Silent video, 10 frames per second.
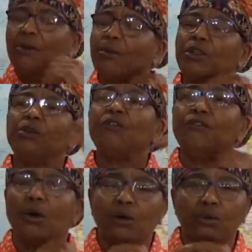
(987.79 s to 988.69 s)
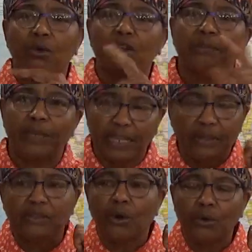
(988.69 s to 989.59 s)
When you fall, daughters,
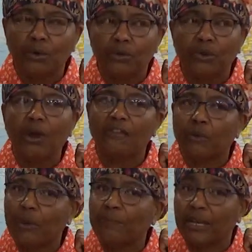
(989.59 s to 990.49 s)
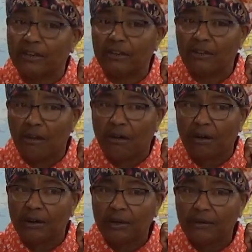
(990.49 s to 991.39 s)
but though you do have a repentance heart,
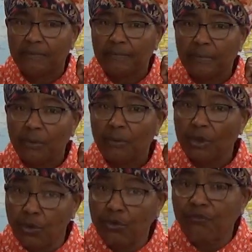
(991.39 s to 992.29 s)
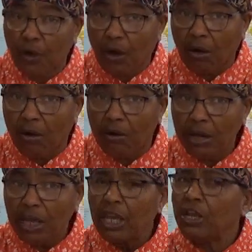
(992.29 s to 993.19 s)
when you
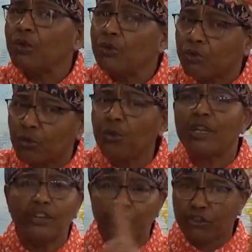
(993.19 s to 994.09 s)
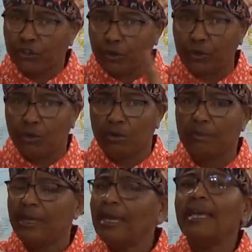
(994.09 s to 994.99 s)
fall and you truly shoot,
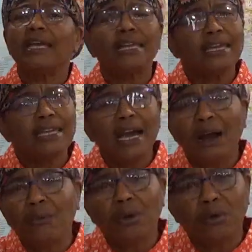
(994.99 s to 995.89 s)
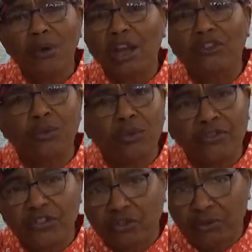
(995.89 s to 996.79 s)
Yah will grant you
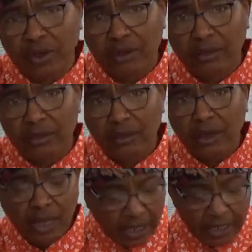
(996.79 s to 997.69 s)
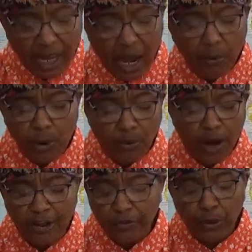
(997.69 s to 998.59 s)
with strength. Yah will
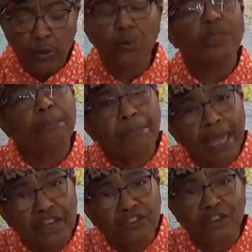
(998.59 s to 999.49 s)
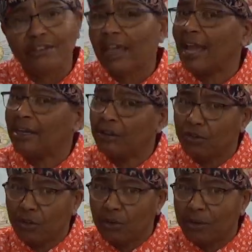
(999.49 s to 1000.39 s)
grant you with patience and
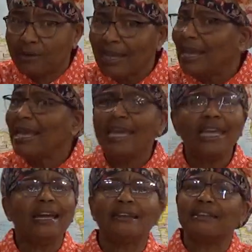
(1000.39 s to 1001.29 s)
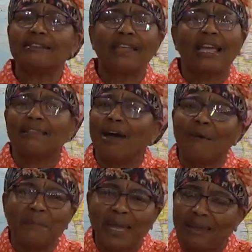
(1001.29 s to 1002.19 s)
endurance. He understands
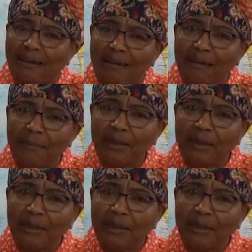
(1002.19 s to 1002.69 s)
our makeup.